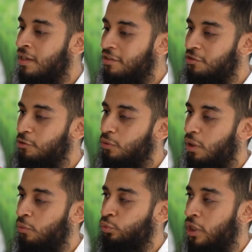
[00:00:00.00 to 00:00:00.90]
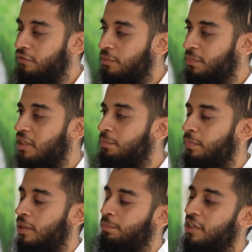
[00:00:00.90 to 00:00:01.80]
So one of the main
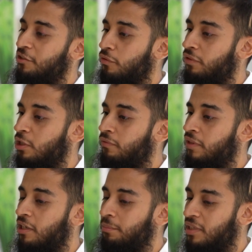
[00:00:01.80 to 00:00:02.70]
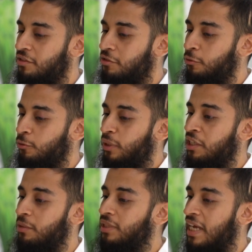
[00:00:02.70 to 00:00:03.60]
pillars of our farm is to
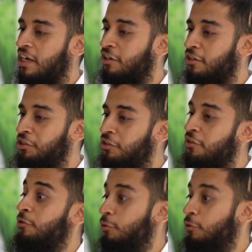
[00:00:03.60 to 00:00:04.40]
enable agriculture through